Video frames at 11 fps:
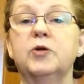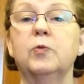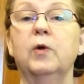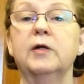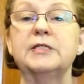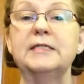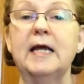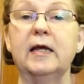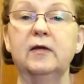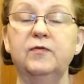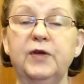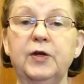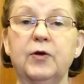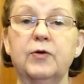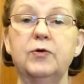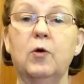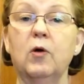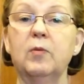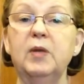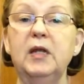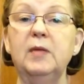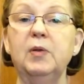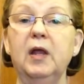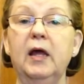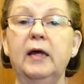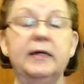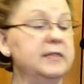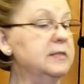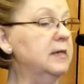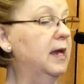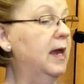to where second finger normally plays,